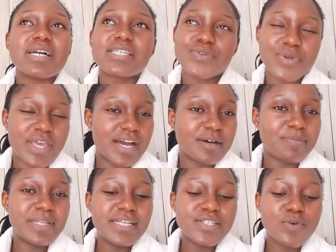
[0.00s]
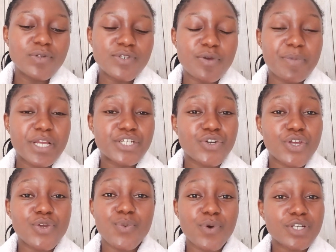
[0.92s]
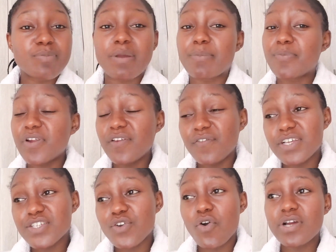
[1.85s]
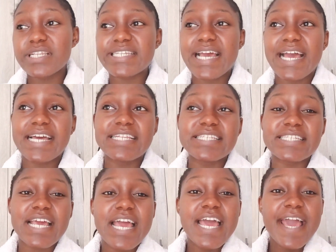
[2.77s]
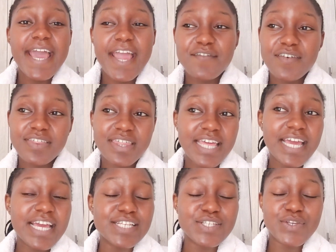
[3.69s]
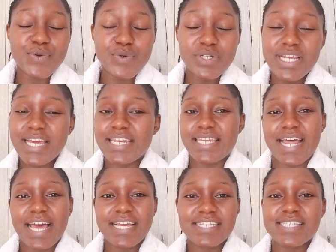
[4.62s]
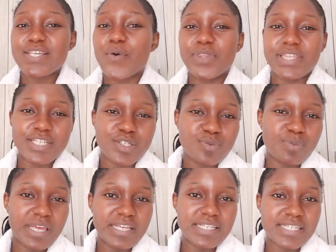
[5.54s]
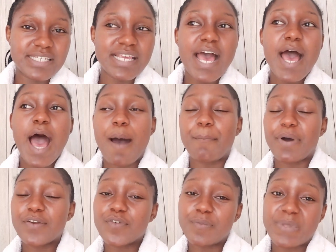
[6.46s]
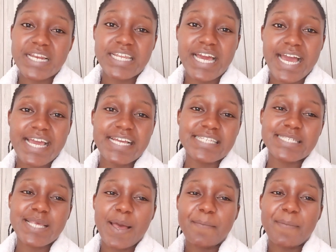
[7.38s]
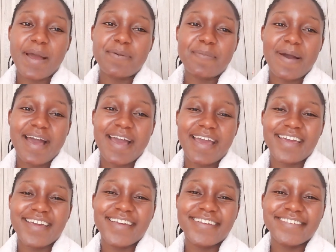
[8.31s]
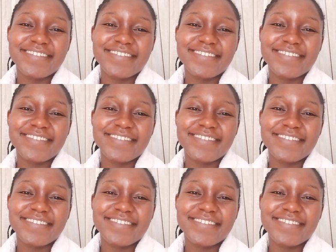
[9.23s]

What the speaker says: So yeah, please also make sure you watch my previous content. Everything is good and nice on this space. Apart from that, guys, bye bye.